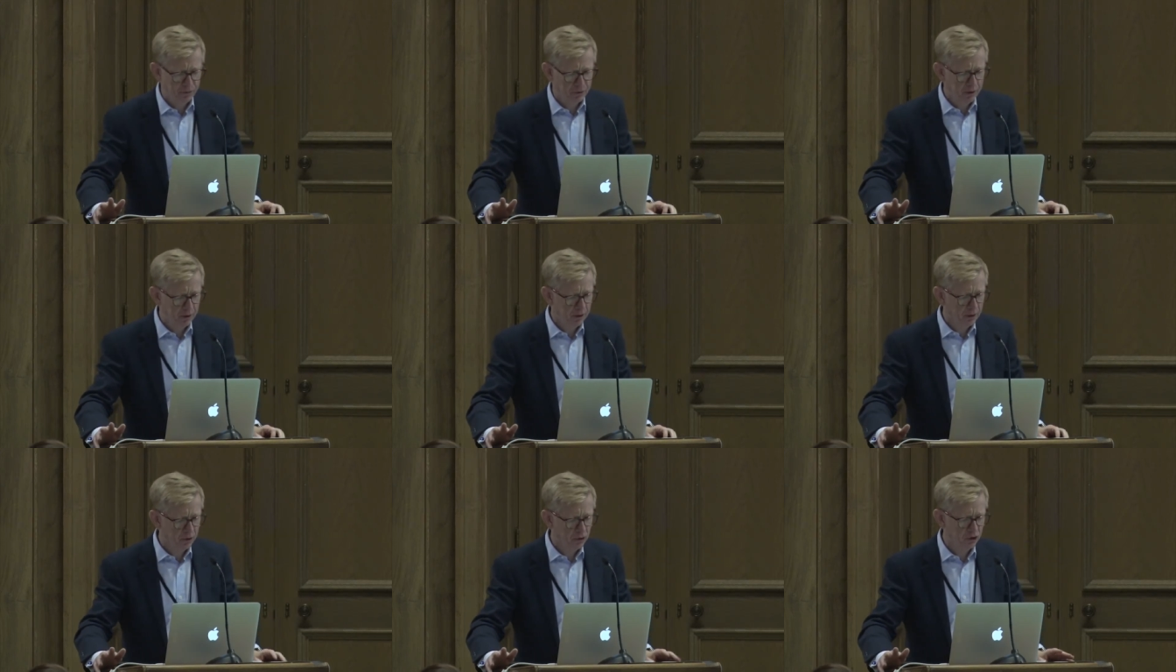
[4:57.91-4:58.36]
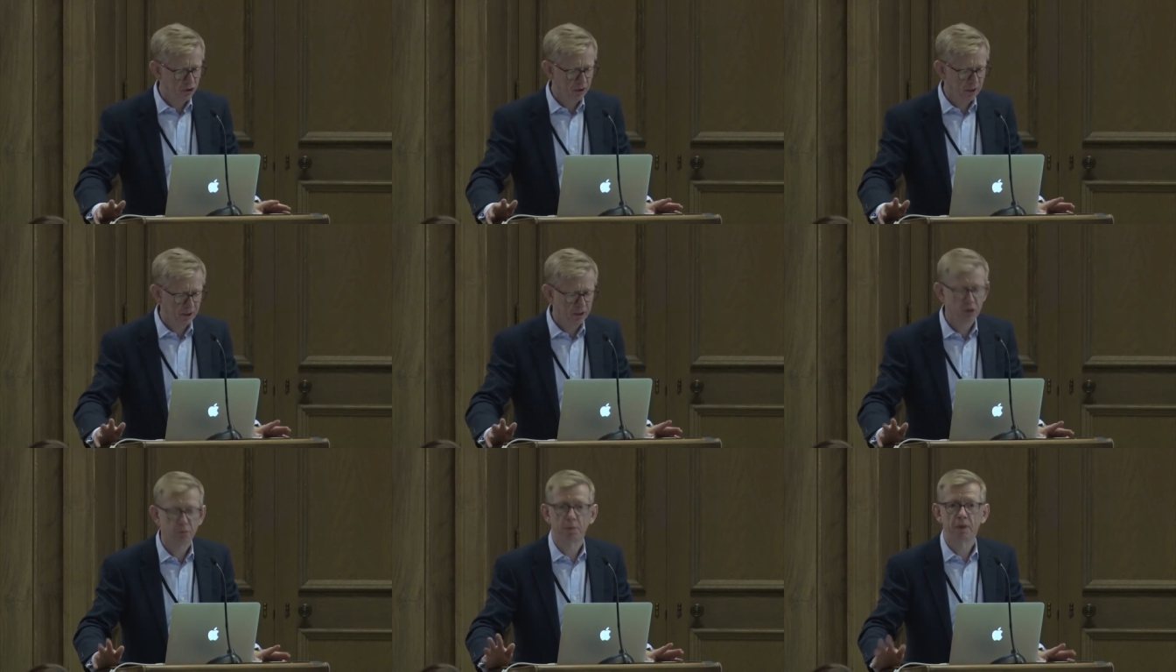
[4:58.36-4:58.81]
years
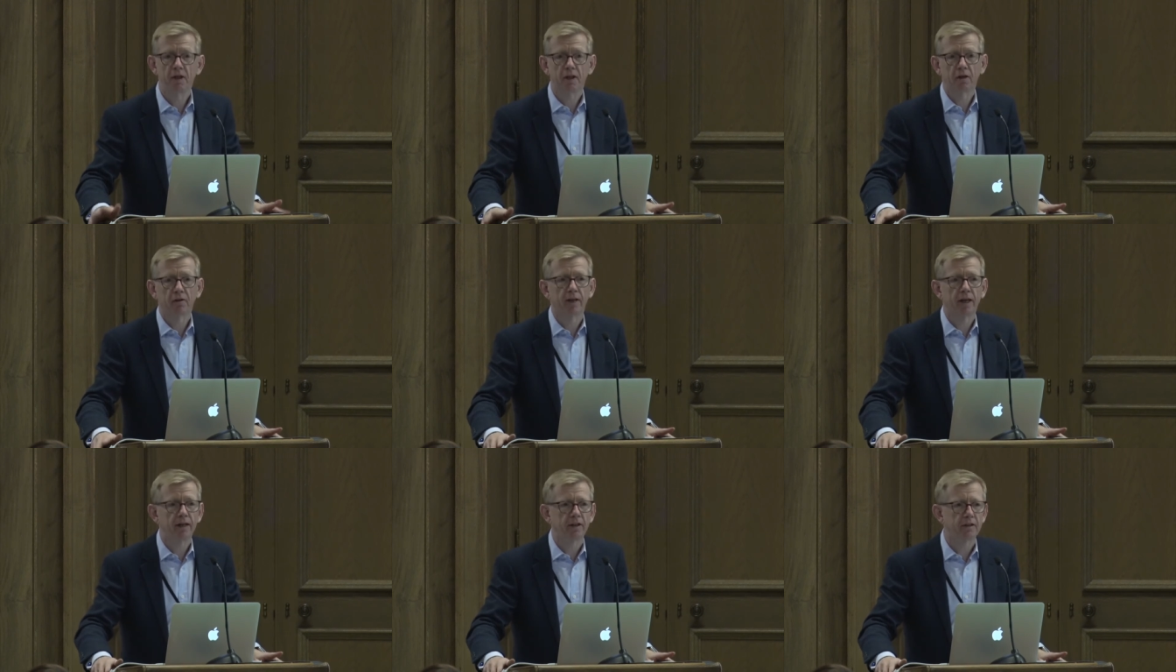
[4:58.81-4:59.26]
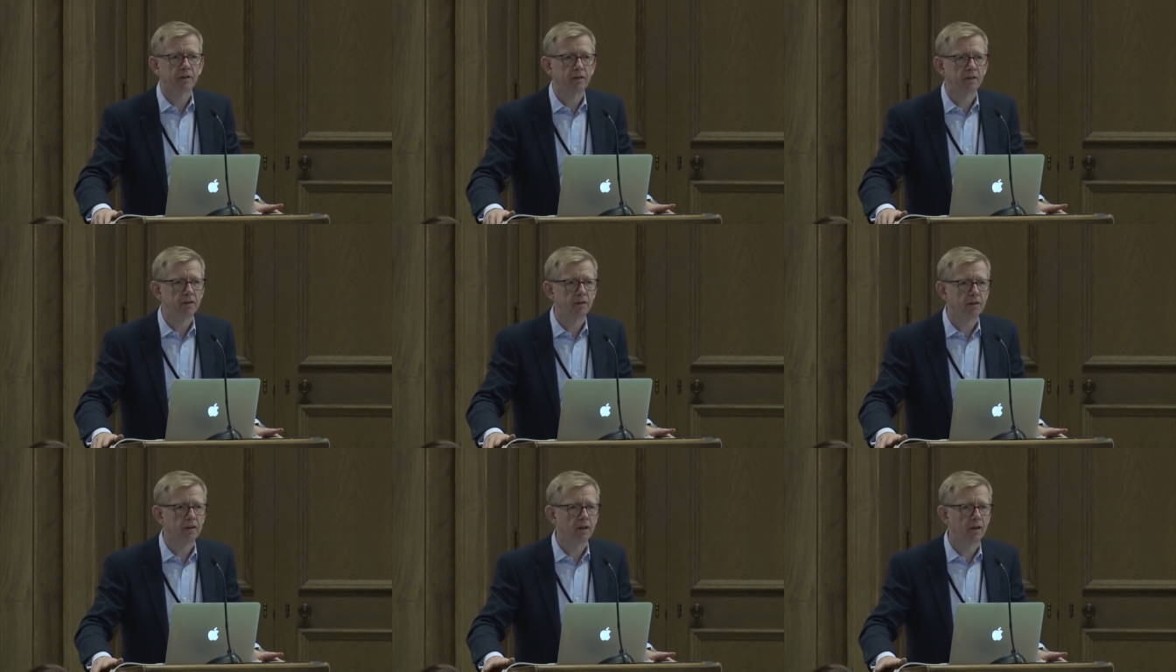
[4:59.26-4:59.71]
than has been
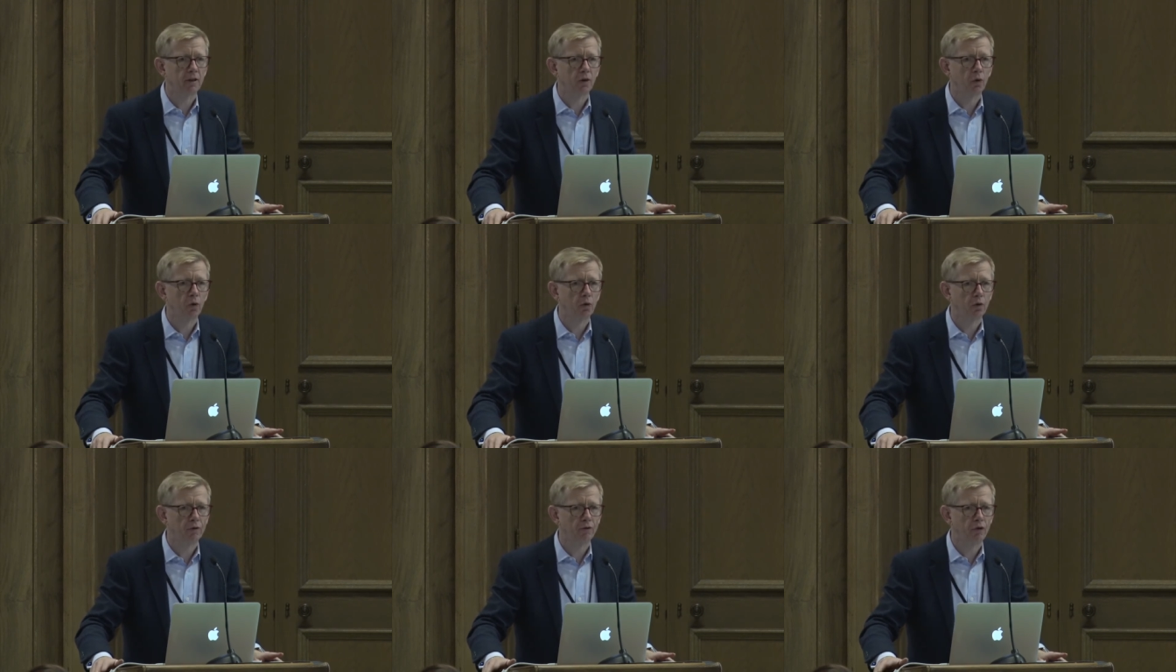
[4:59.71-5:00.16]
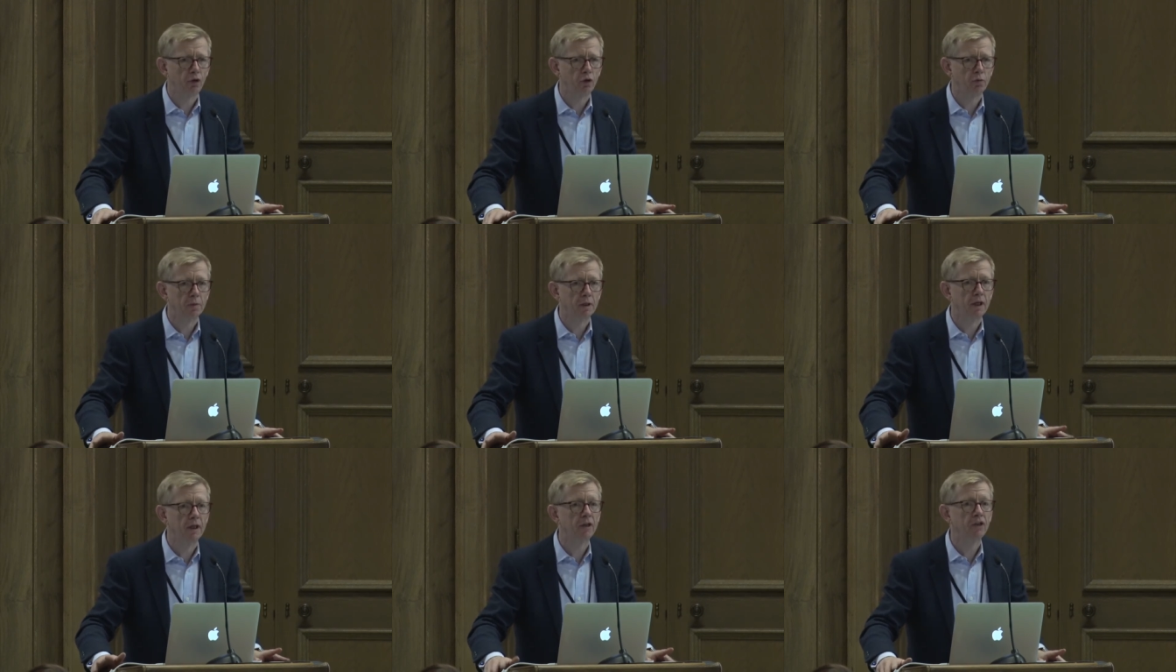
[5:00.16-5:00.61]
collected in the whole of
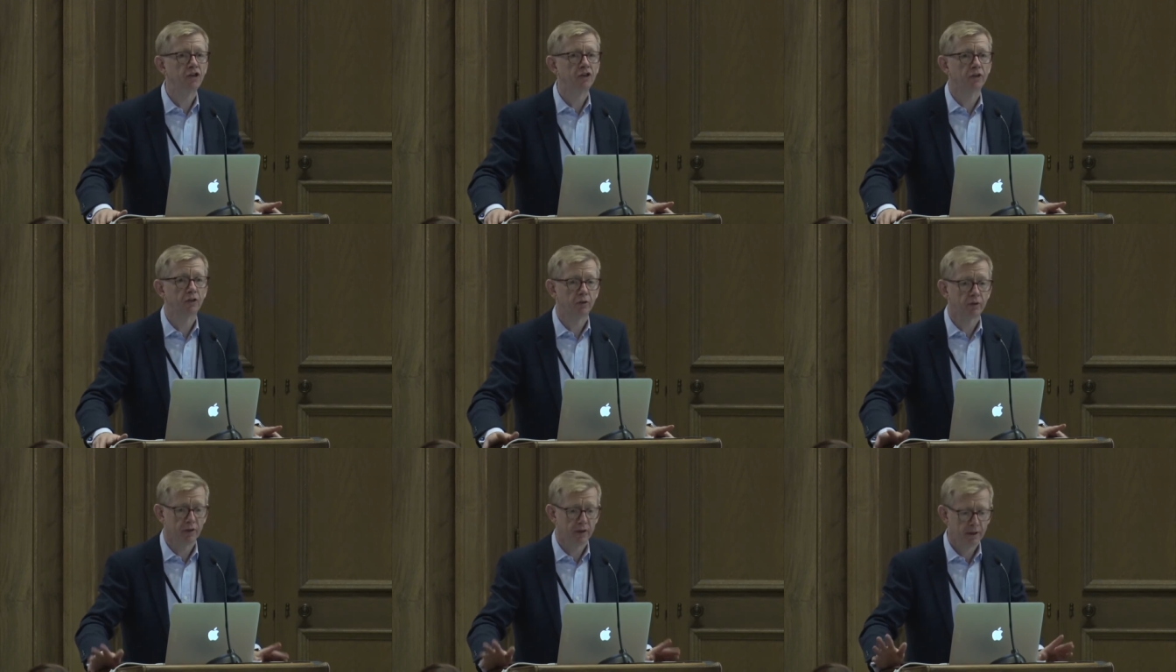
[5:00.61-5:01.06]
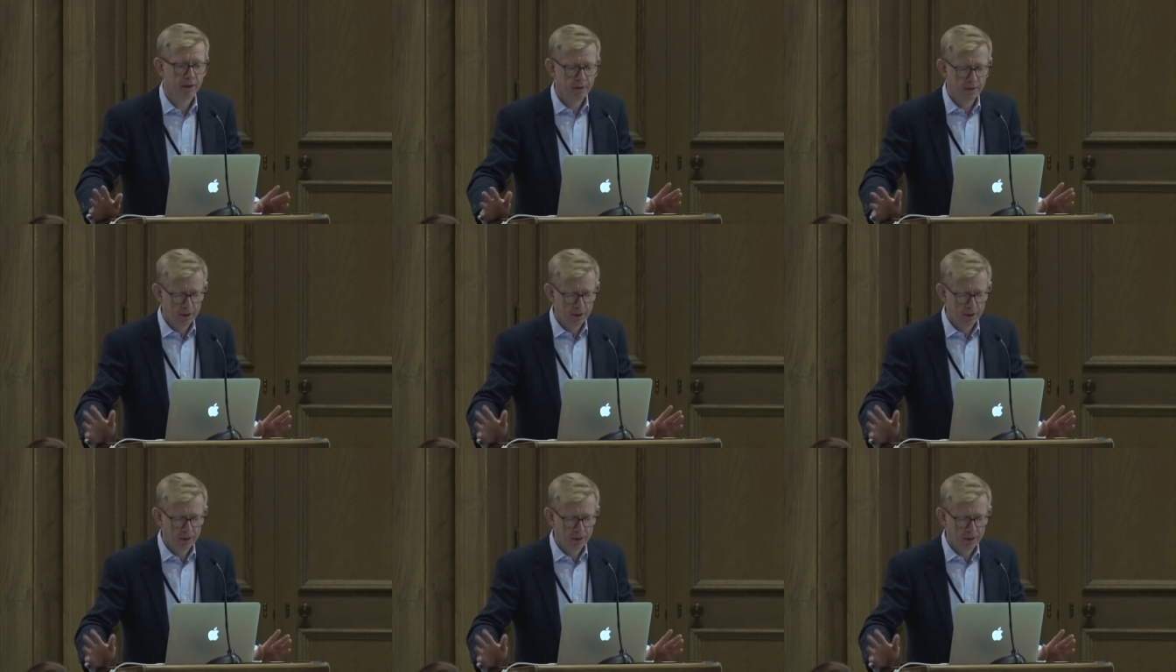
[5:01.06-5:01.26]
human history